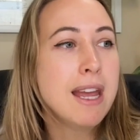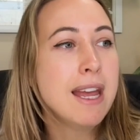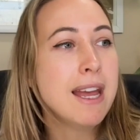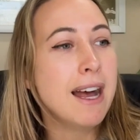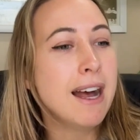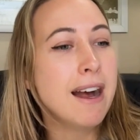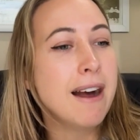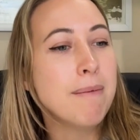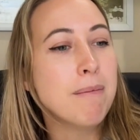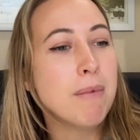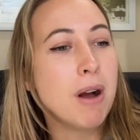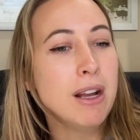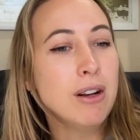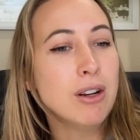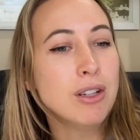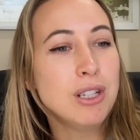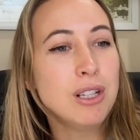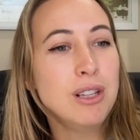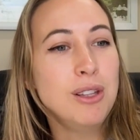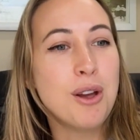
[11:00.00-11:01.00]
I
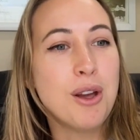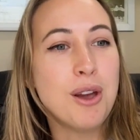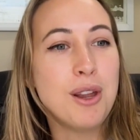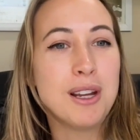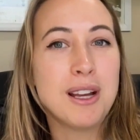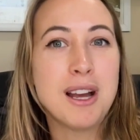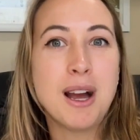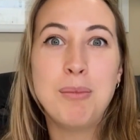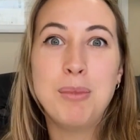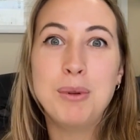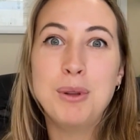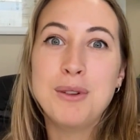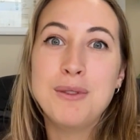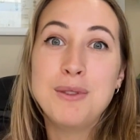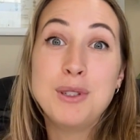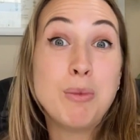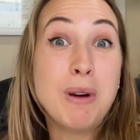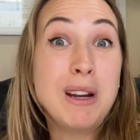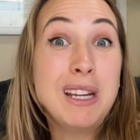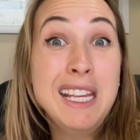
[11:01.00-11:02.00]
got to learn a couple of
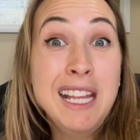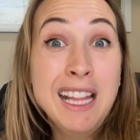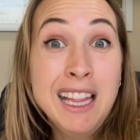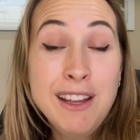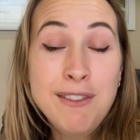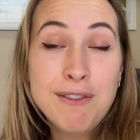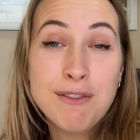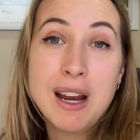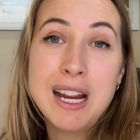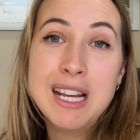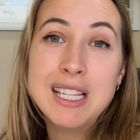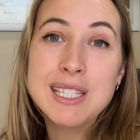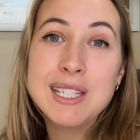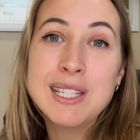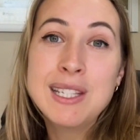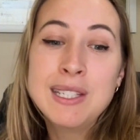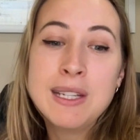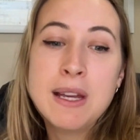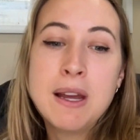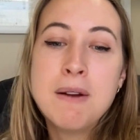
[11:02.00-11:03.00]
Swahili
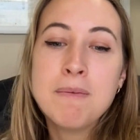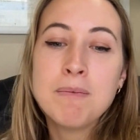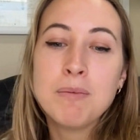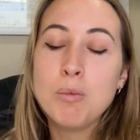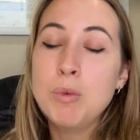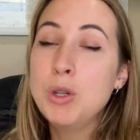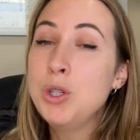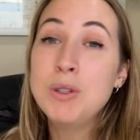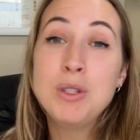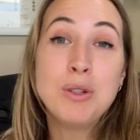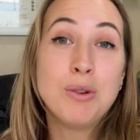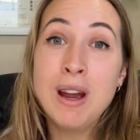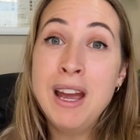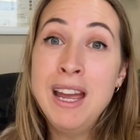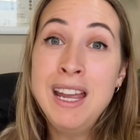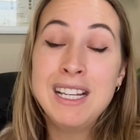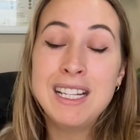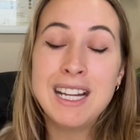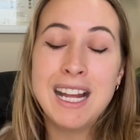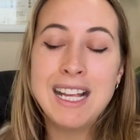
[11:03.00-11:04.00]
phrases, which was
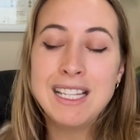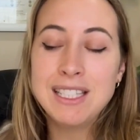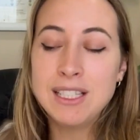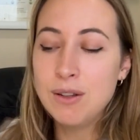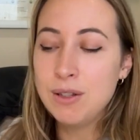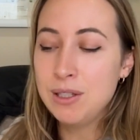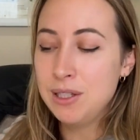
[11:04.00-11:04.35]
great as I was